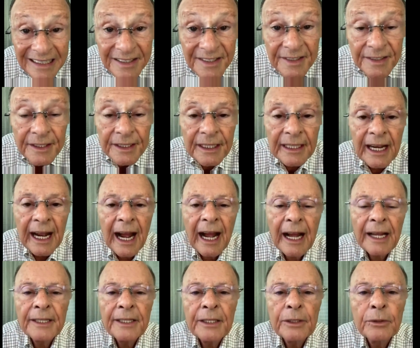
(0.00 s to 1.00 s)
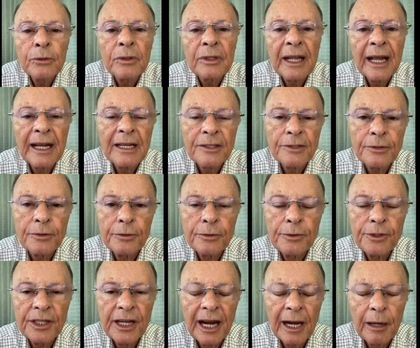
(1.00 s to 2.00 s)
which I
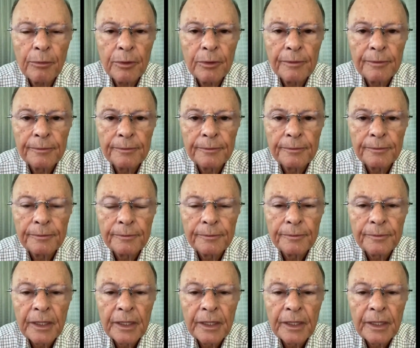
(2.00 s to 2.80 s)
almost fell